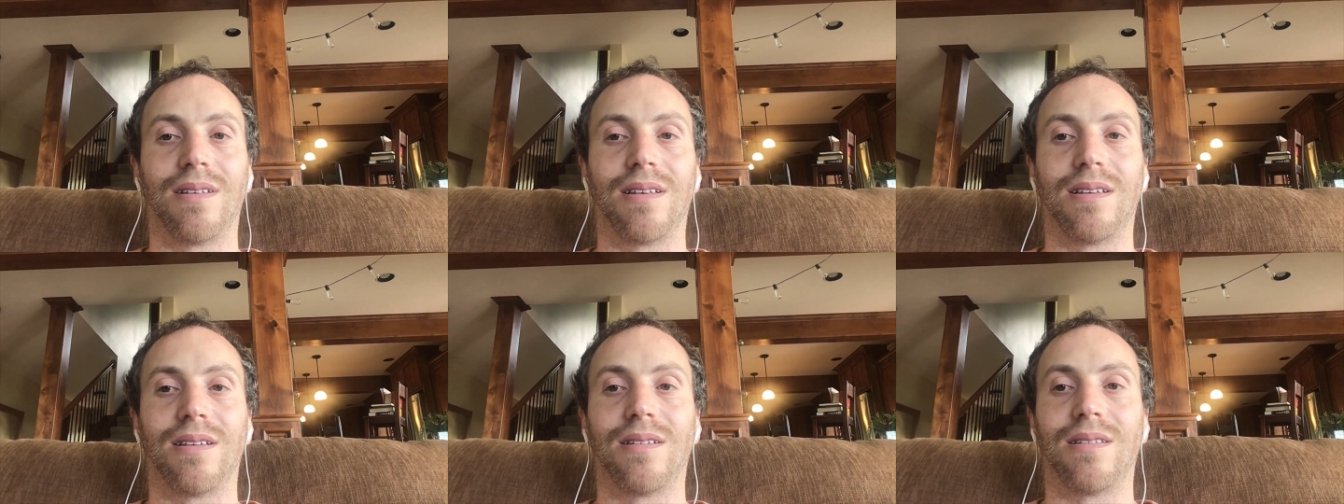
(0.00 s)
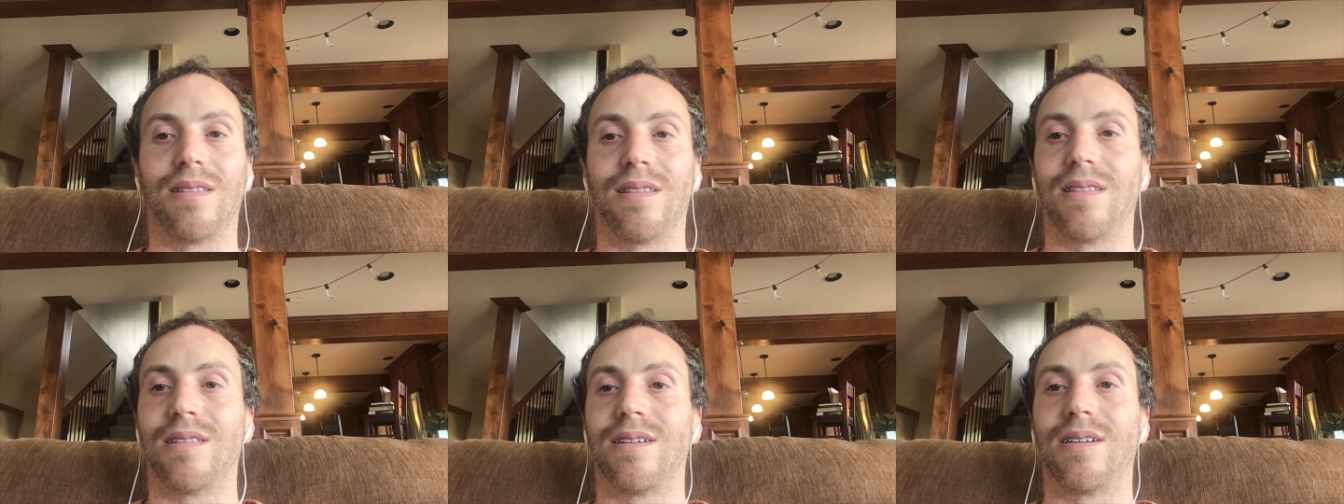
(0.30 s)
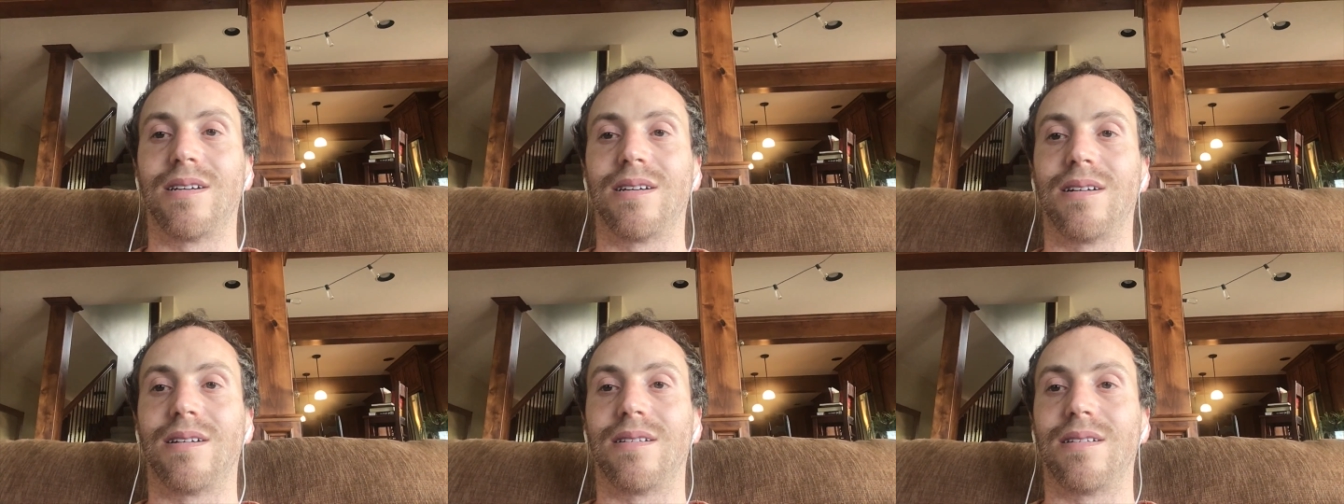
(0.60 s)
Mm,
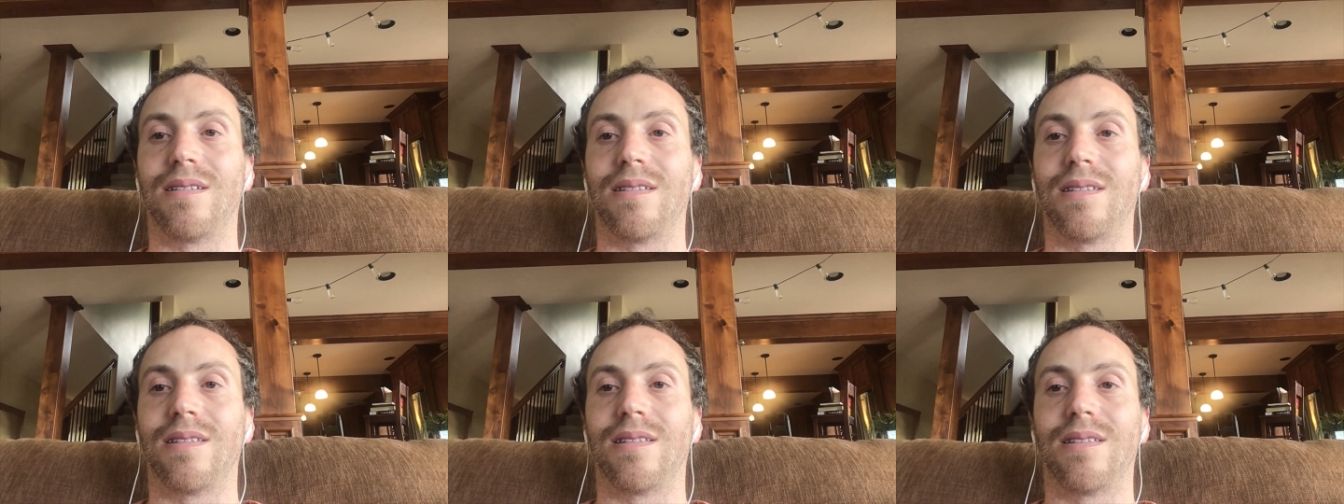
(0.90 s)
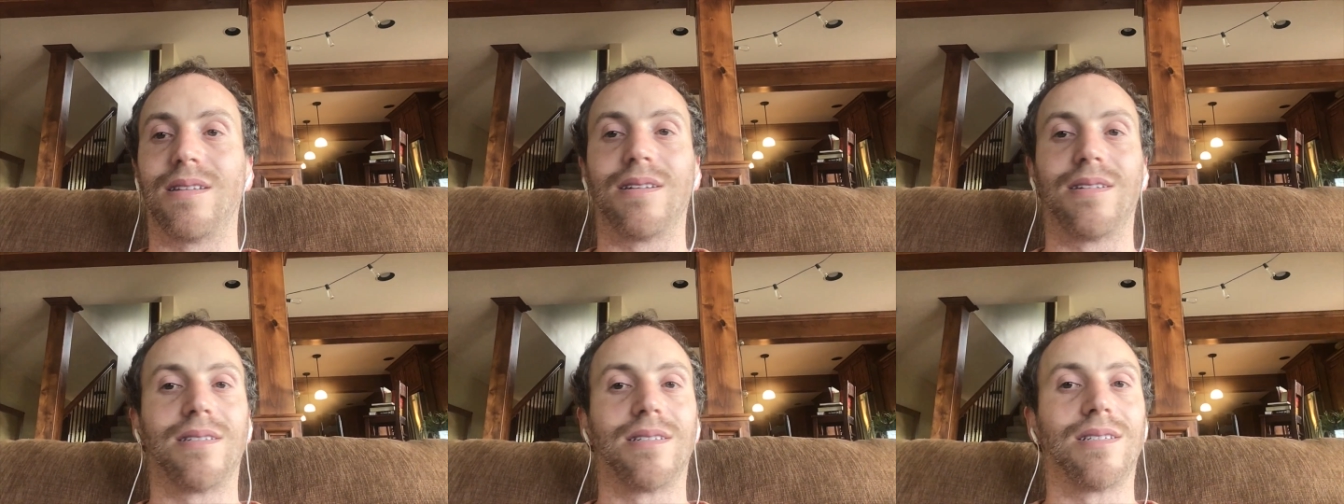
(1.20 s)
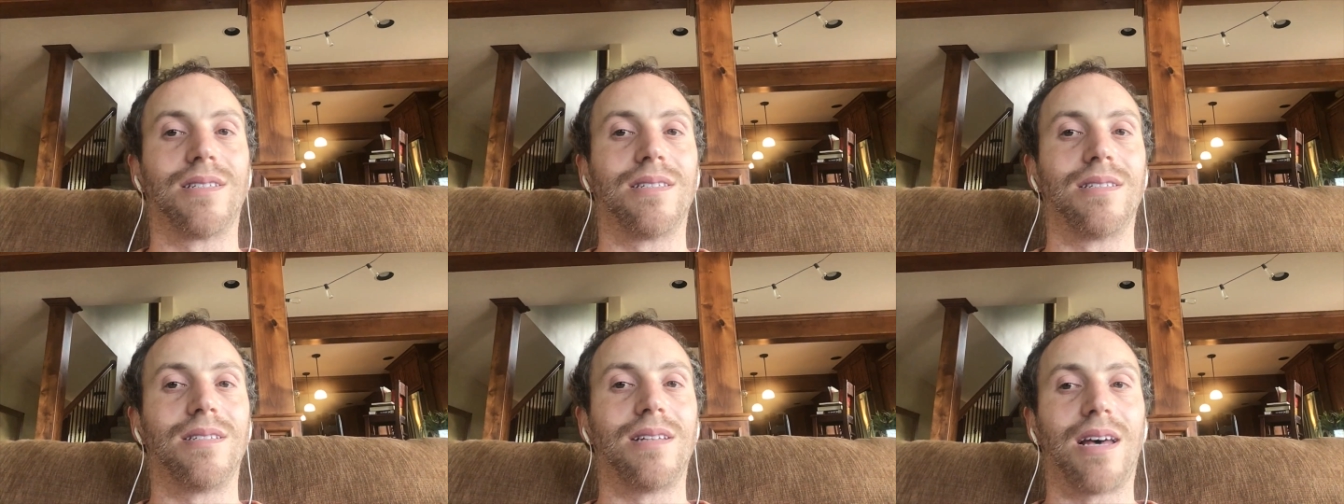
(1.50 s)
there,
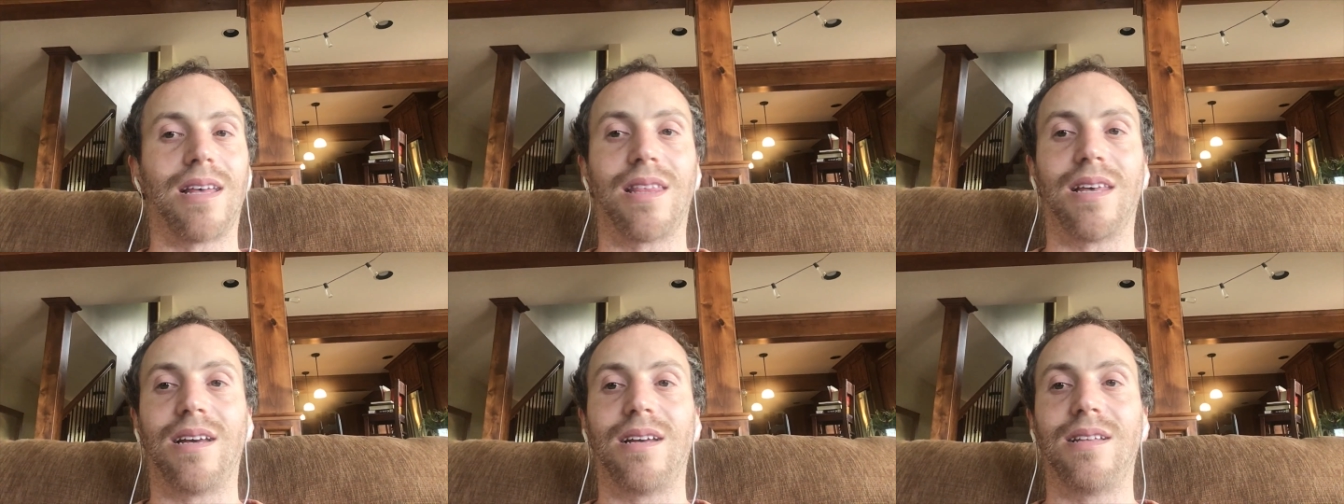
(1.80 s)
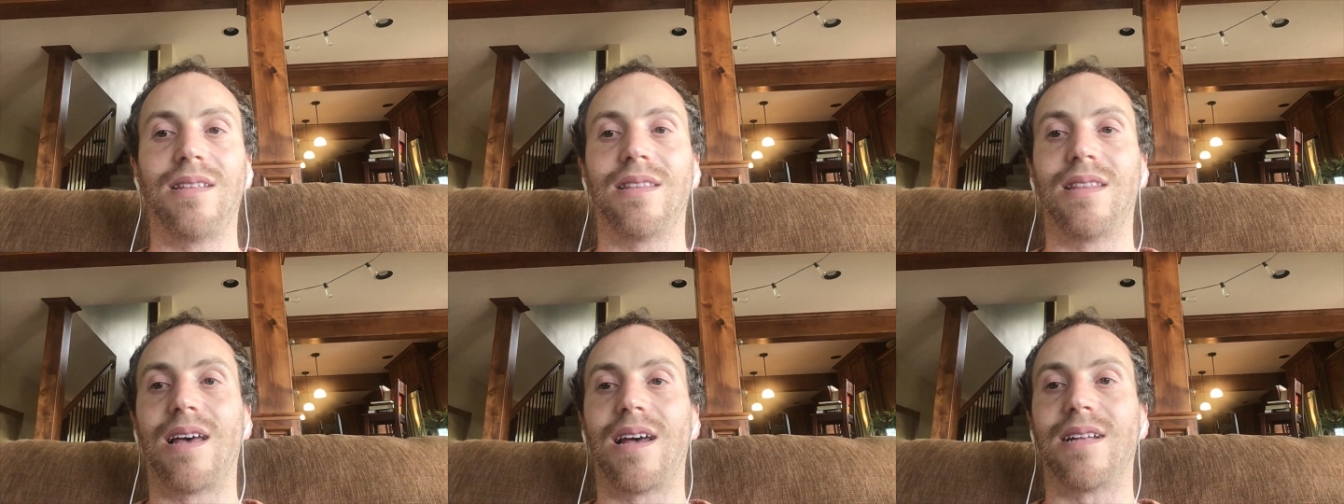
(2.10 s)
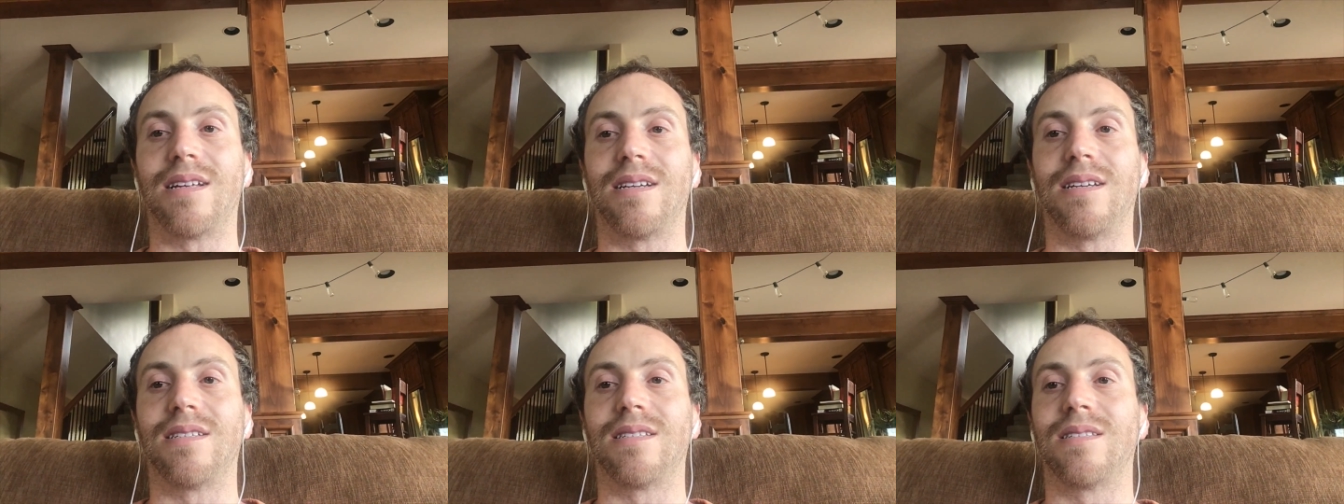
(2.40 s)
there's nothing
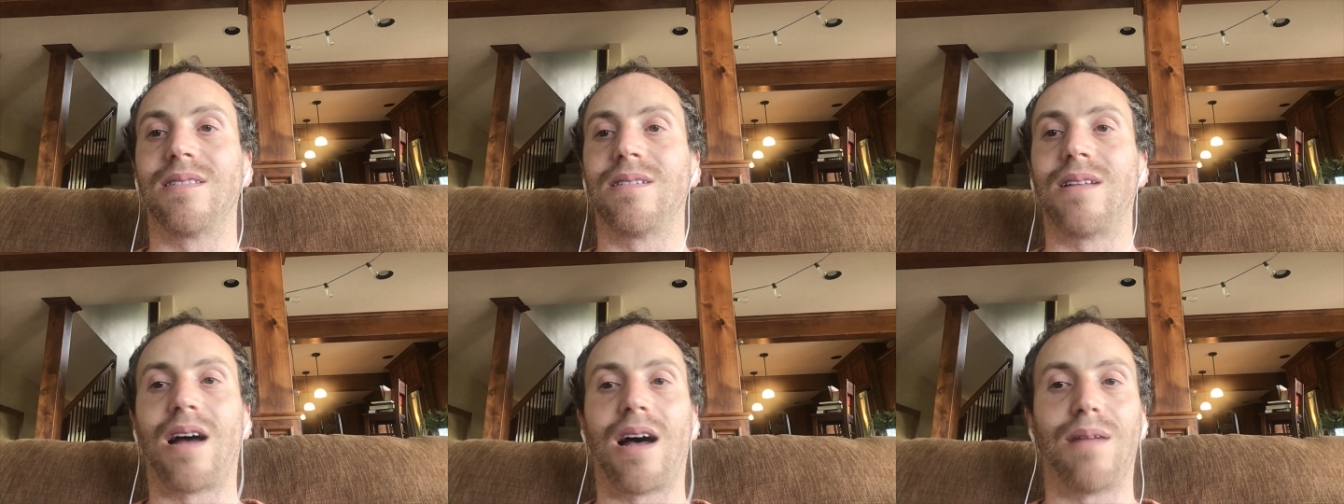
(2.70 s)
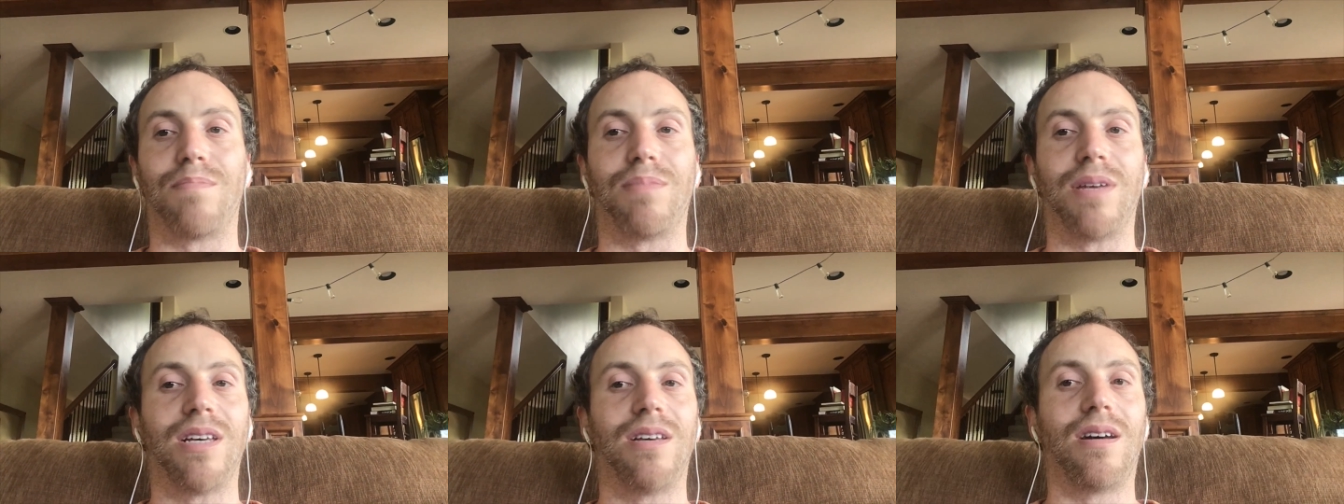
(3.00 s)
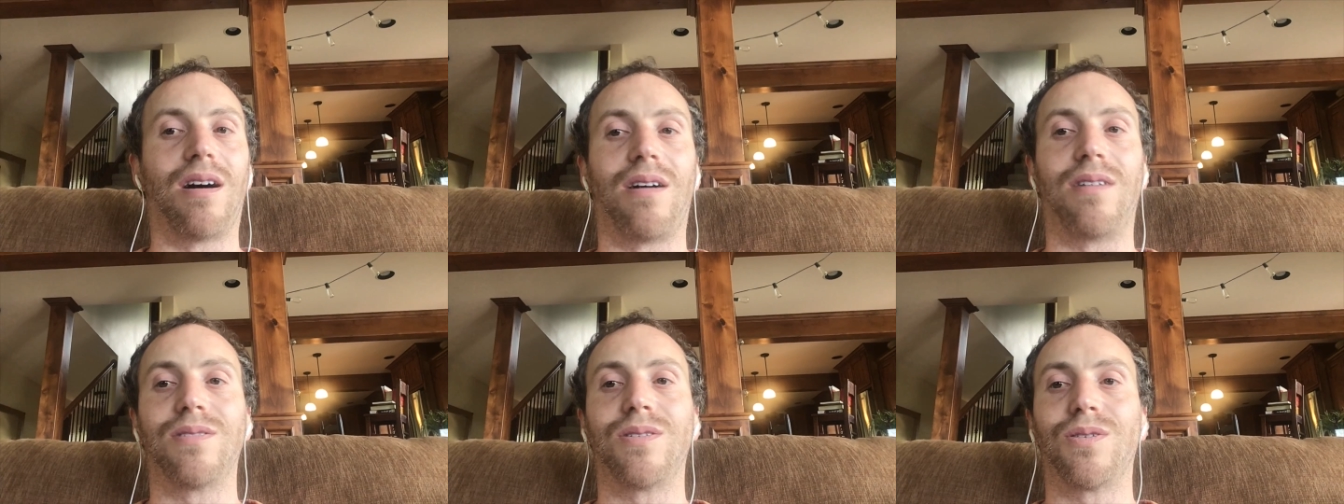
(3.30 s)
that is not
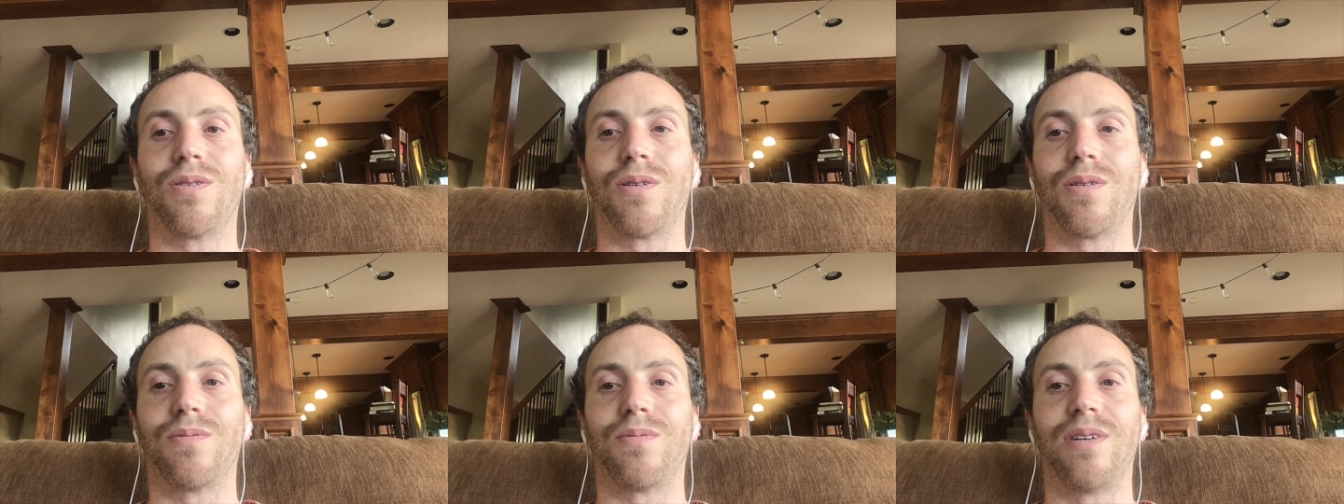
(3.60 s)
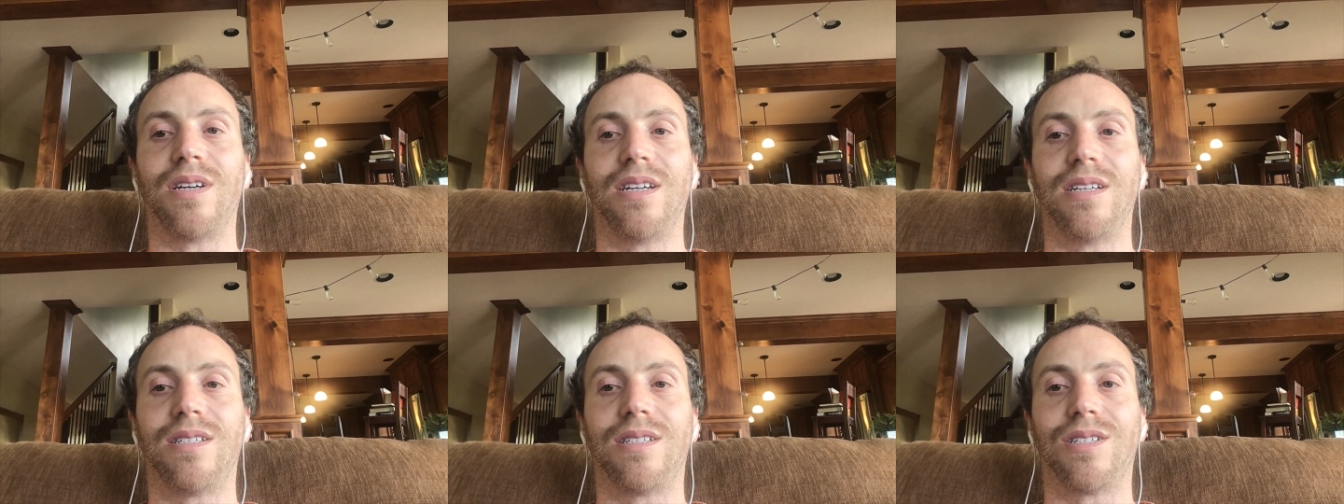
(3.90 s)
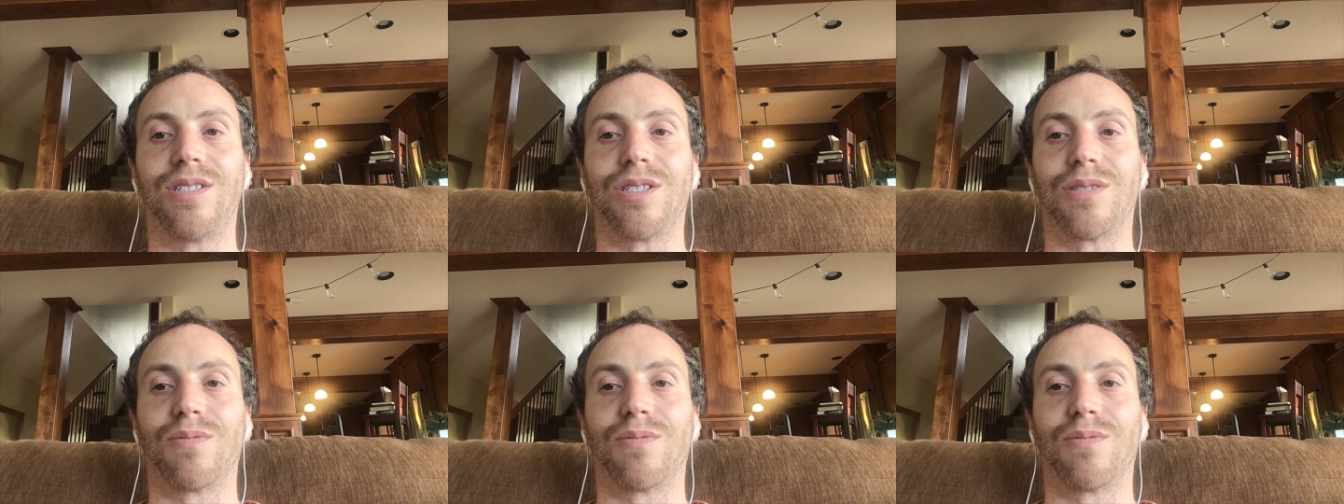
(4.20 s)
beyond your reach